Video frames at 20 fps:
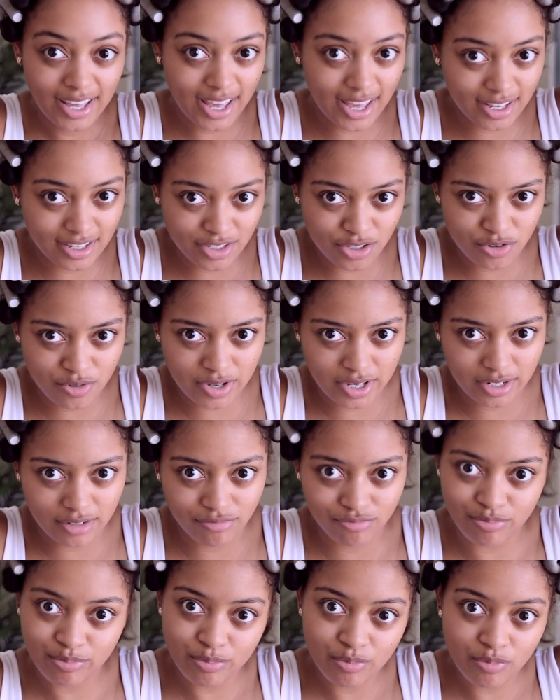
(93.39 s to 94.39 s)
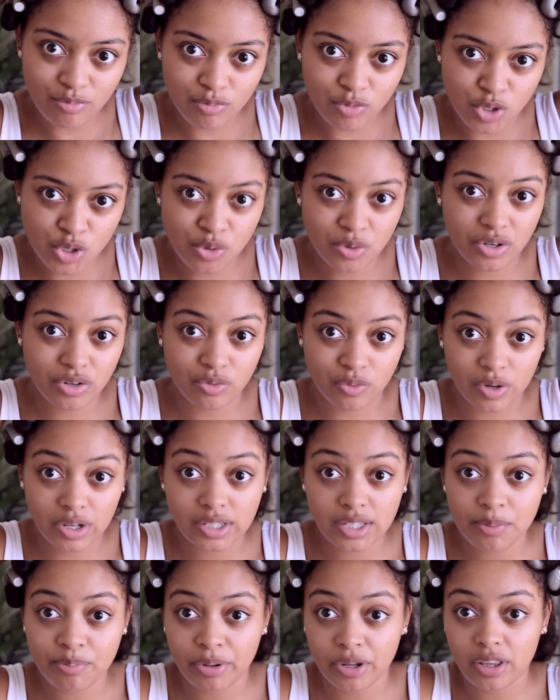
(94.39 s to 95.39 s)
It, you can you could
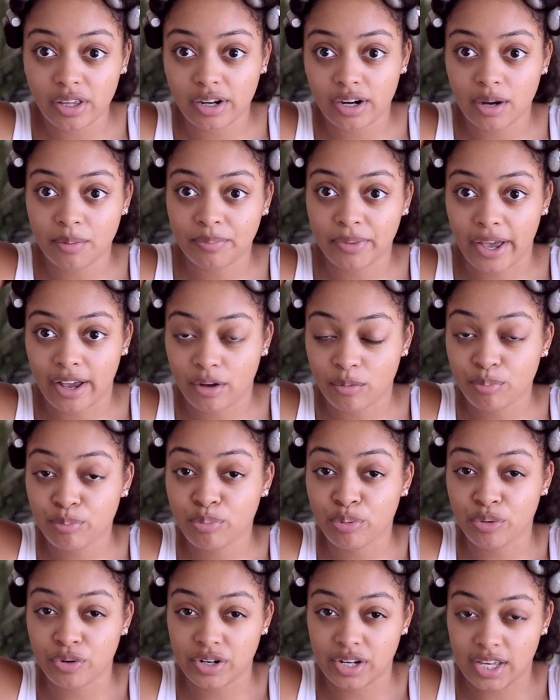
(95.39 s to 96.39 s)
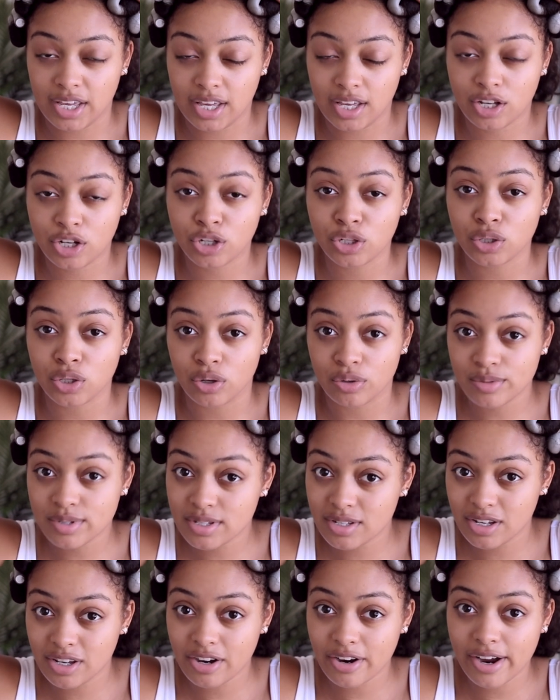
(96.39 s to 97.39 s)
really pull it up like pretty
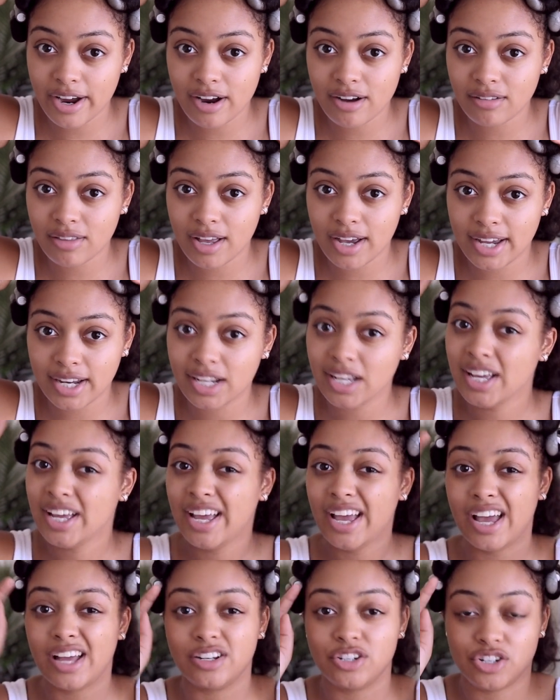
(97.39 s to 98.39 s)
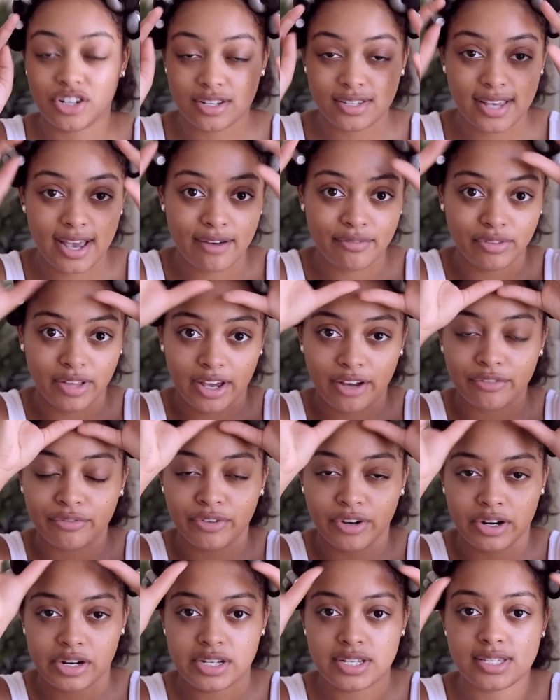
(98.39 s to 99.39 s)
close to your hairline and just have like
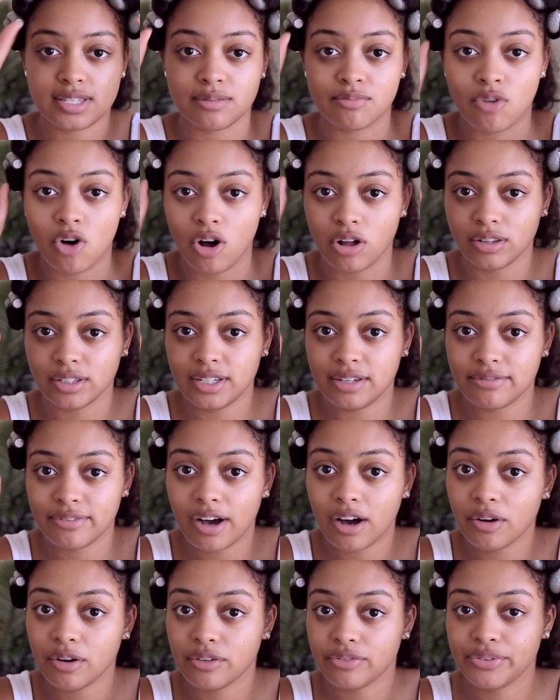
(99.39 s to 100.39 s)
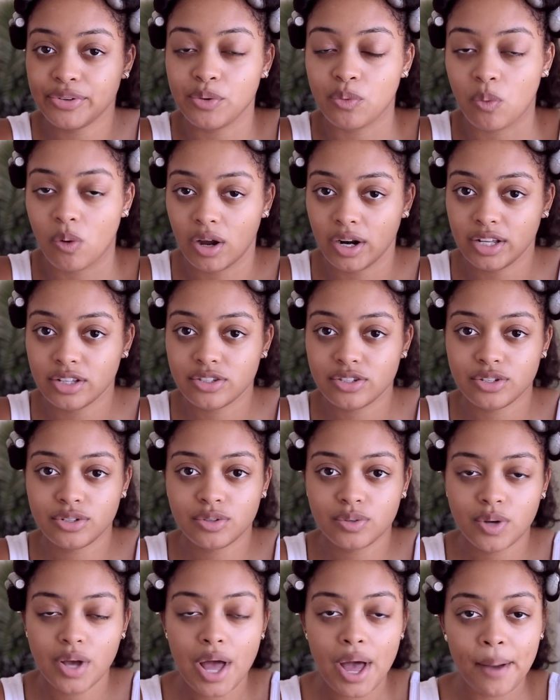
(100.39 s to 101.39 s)
very small leave out if you wanted
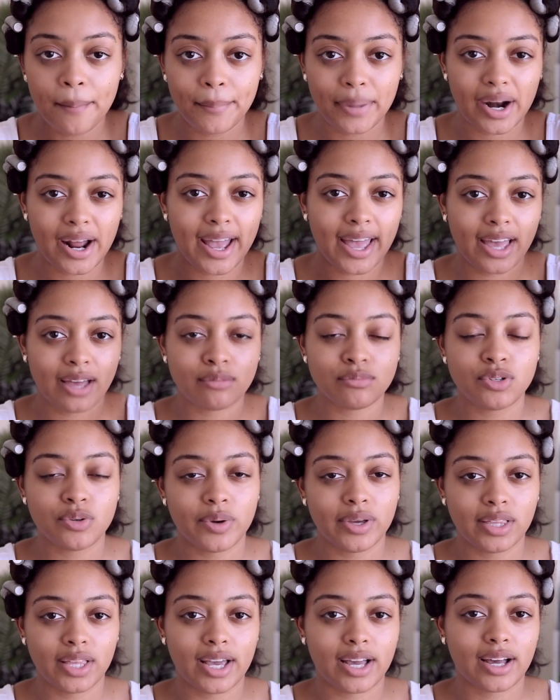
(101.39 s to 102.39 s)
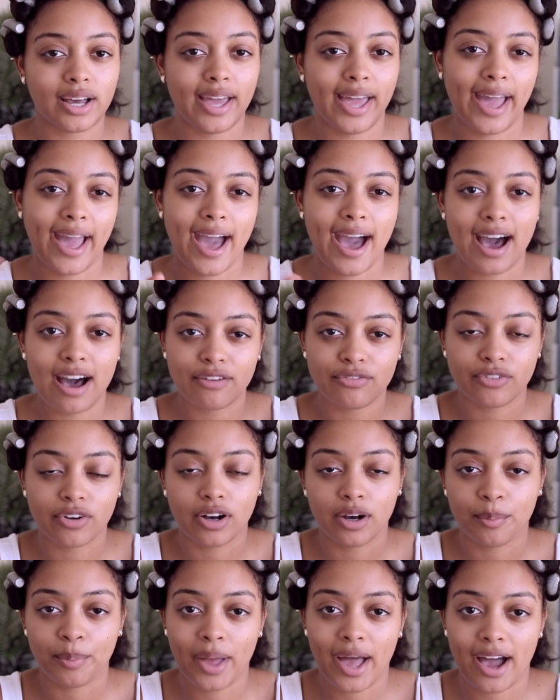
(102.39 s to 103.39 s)
to but I am doing like a half
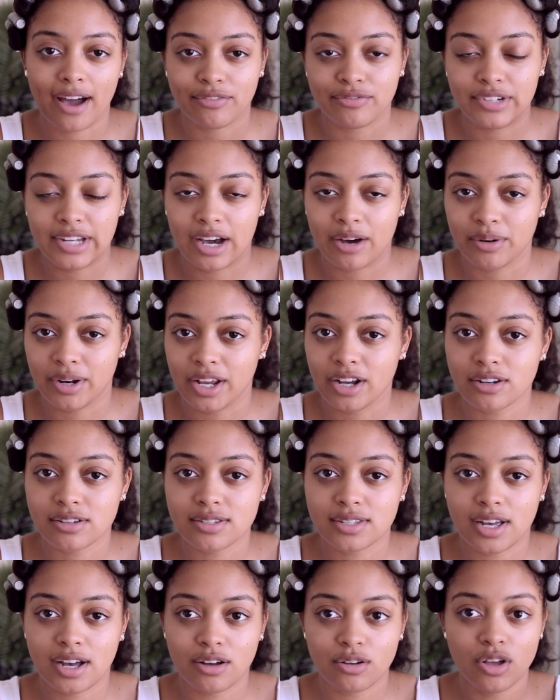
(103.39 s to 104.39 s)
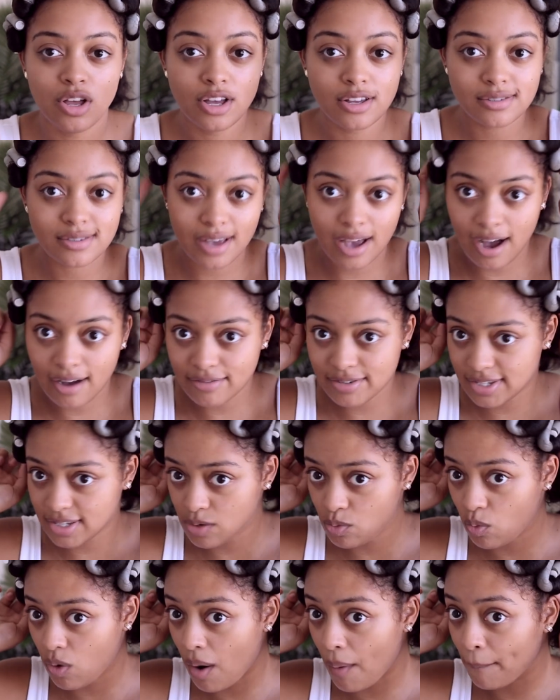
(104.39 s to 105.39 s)
up half down hairstyle so I
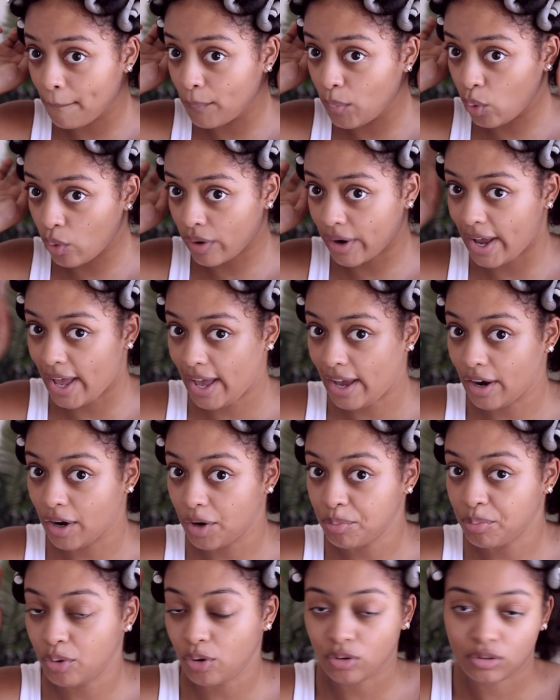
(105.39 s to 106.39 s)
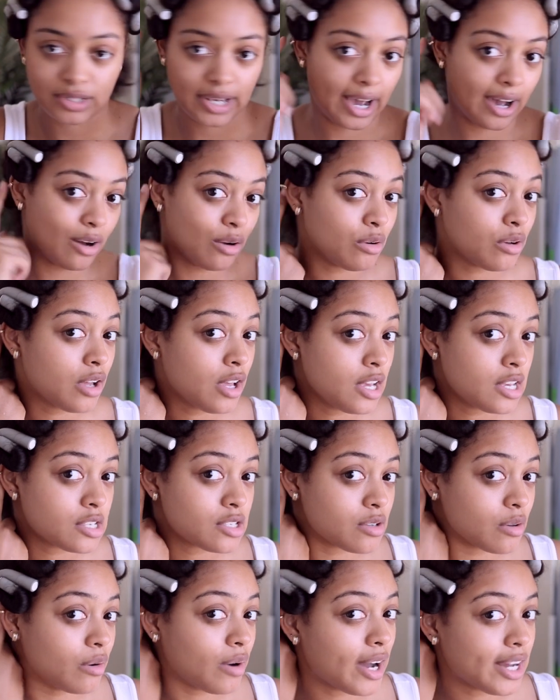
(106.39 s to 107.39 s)
obviously want more hair pulled out
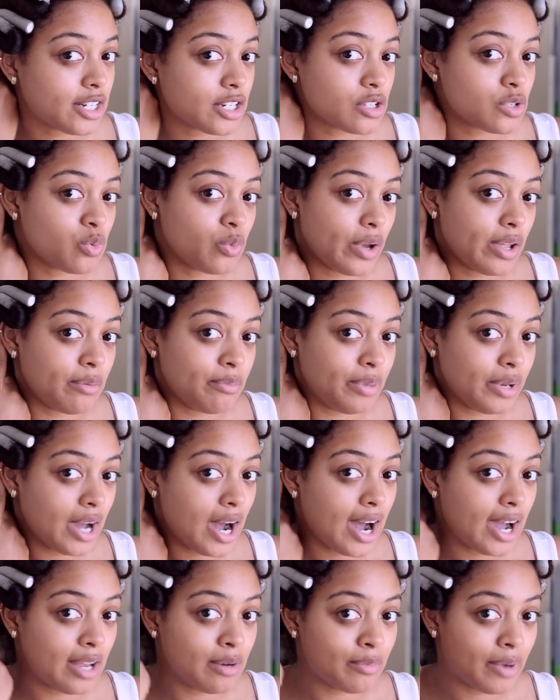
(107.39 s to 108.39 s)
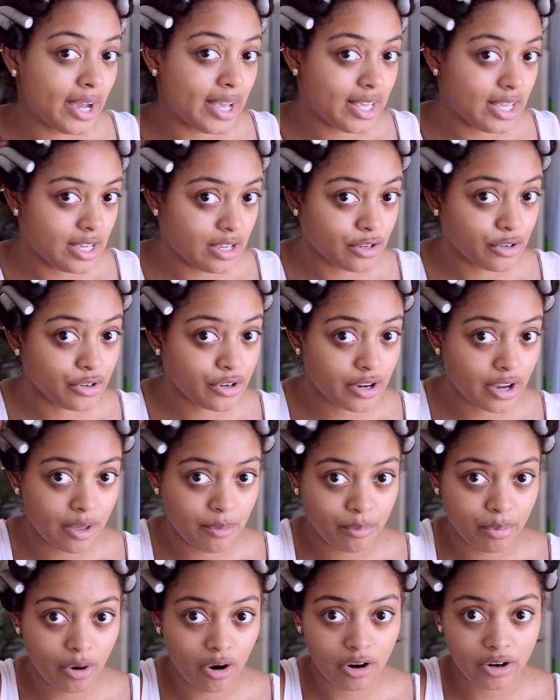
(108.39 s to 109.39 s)
so I just went behind my ear
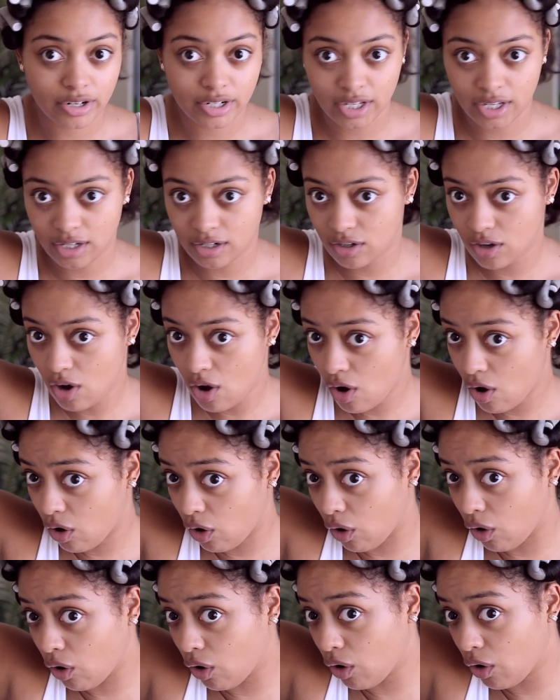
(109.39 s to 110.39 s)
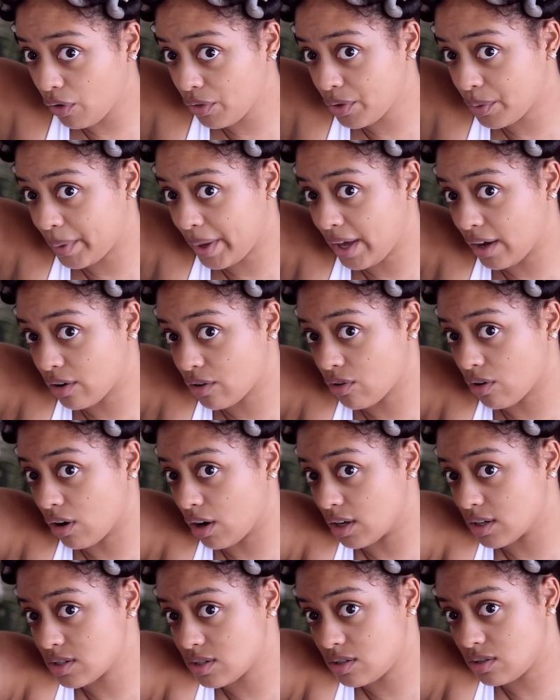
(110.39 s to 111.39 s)
and parted all the way
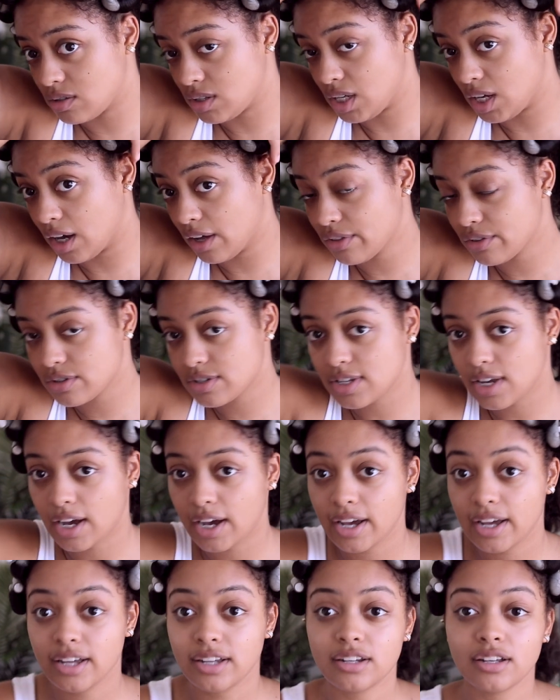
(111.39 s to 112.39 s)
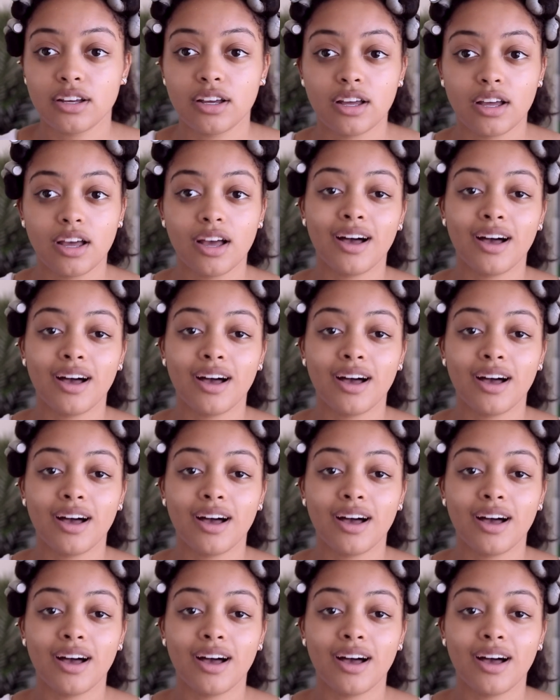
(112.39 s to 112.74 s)
across to the other side